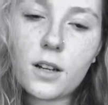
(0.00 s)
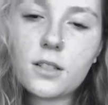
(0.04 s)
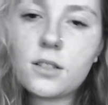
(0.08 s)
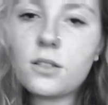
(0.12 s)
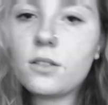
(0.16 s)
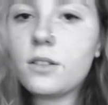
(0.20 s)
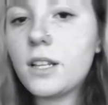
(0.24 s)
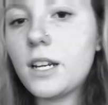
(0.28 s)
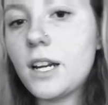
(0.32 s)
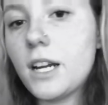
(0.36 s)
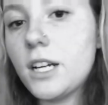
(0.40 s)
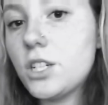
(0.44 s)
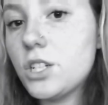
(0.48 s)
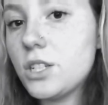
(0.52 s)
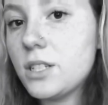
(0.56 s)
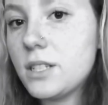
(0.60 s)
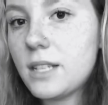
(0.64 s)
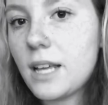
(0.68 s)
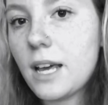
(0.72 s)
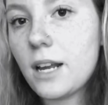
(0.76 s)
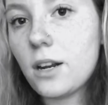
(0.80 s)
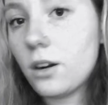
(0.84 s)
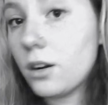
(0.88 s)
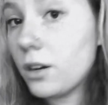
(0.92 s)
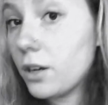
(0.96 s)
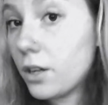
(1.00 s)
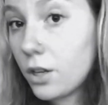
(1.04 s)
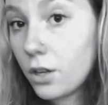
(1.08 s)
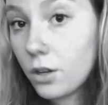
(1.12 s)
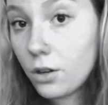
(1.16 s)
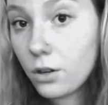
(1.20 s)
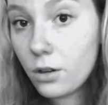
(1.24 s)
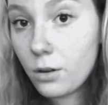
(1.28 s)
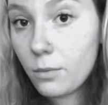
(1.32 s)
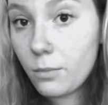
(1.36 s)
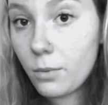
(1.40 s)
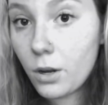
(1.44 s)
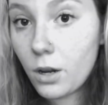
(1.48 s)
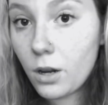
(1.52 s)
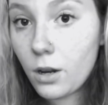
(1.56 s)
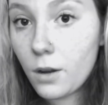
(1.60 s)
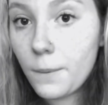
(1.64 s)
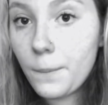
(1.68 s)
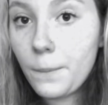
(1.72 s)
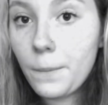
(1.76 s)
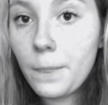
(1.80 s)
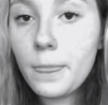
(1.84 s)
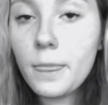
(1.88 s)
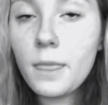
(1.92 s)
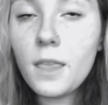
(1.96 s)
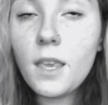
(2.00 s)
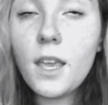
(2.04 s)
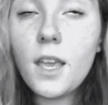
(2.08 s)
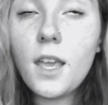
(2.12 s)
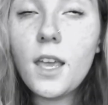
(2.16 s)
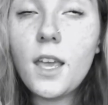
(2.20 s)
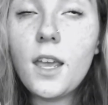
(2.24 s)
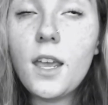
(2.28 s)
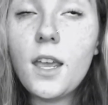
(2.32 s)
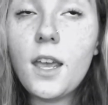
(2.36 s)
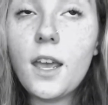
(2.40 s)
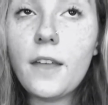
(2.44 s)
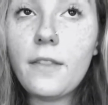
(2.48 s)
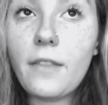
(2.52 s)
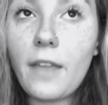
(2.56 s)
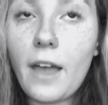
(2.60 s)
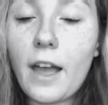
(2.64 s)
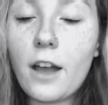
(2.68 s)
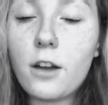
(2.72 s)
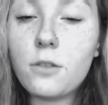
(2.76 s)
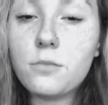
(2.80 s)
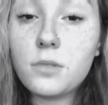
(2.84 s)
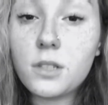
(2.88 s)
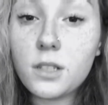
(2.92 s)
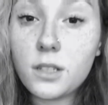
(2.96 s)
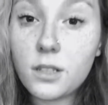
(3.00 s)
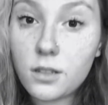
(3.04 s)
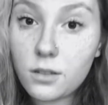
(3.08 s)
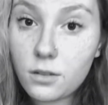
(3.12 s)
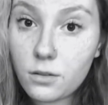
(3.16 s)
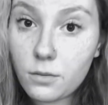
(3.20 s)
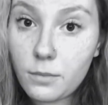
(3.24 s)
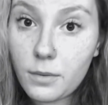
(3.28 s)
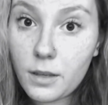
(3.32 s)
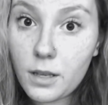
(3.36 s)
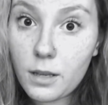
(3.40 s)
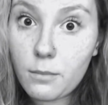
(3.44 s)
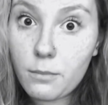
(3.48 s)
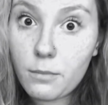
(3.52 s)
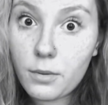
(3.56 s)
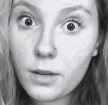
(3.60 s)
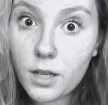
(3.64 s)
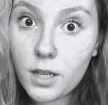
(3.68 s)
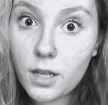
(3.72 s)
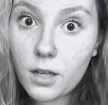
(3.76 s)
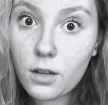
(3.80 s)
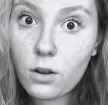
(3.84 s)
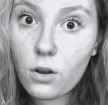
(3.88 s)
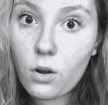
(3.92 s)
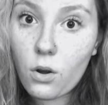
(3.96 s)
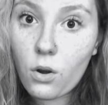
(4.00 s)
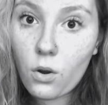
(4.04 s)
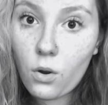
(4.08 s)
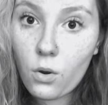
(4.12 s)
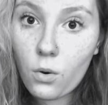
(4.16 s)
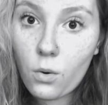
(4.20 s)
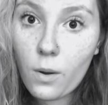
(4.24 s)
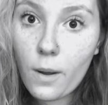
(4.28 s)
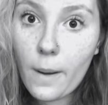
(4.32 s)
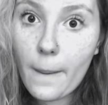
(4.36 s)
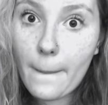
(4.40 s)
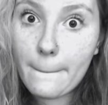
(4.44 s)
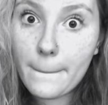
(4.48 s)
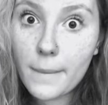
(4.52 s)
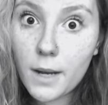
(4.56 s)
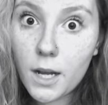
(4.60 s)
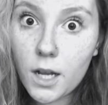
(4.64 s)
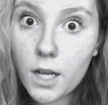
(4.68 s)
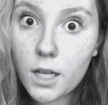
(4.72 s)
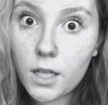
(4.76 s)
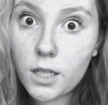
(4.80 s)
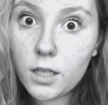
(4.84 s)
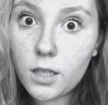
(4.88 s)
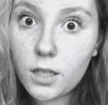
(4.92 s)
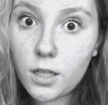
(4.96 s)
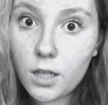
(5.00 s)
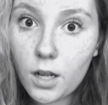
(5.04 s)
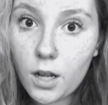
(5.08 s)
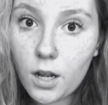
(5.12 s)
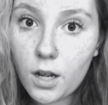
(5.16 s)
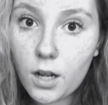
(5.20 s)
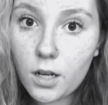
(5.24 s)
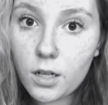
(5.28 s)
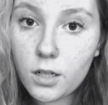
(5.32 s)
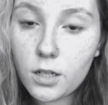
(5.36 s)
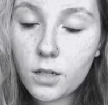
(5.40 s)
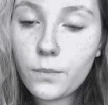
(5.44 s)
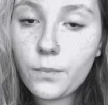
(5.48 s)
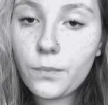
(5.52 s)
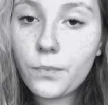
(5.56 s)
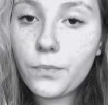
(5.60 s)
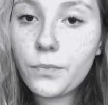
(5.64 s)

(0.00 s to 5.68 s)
So then I just sat on a yoga ball and that helped a little bit, but oh my god.